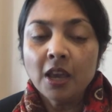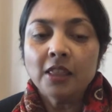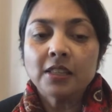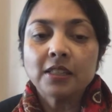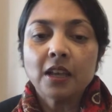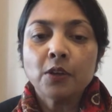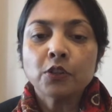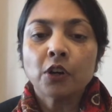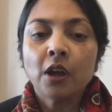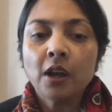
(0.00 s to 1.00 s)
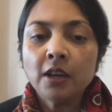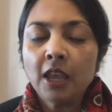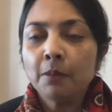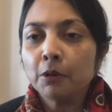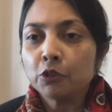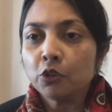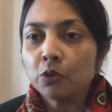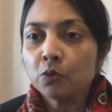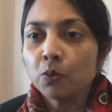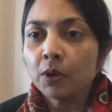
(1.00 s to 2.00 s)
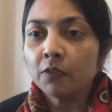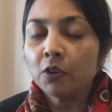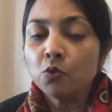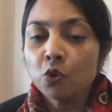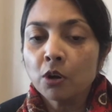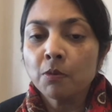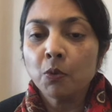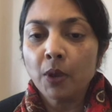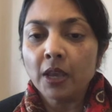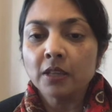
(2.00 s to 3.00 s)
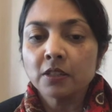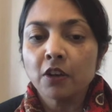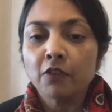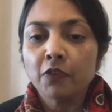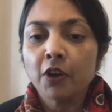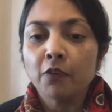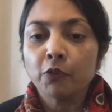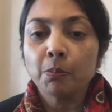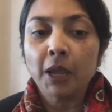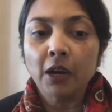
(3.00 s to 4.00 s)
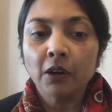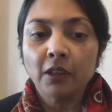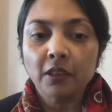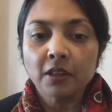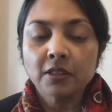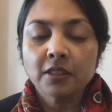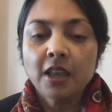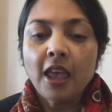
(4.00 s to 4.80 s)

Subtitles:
the cells are unable to use one of the normal ways of repairing this.